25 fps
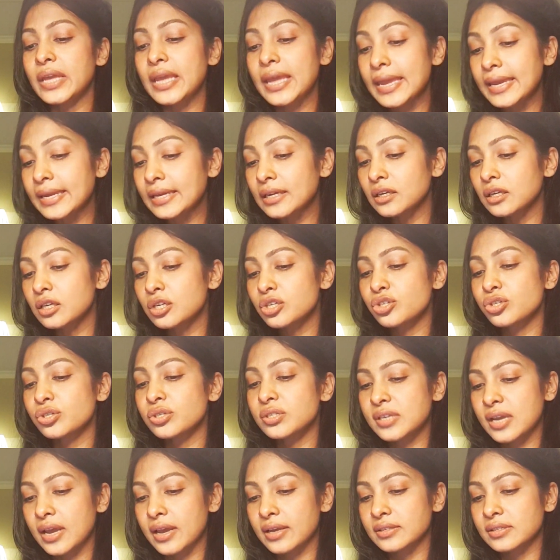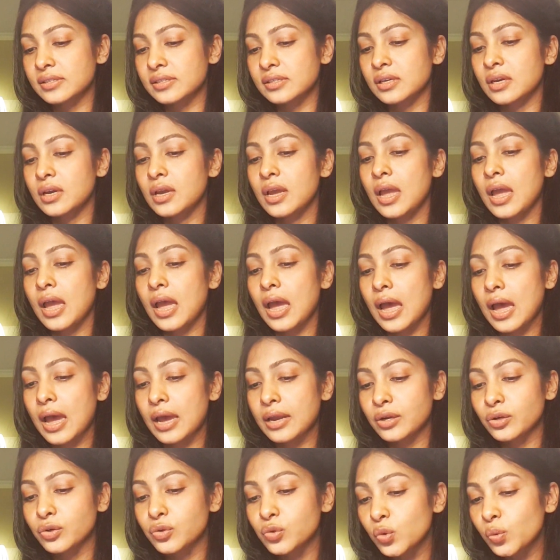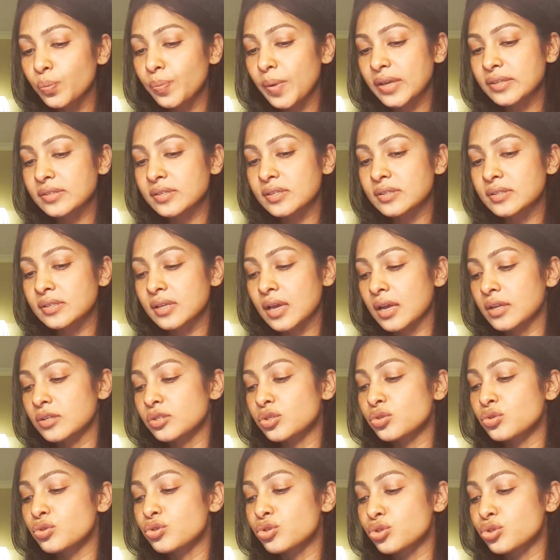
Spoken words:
English test, and a group exercise to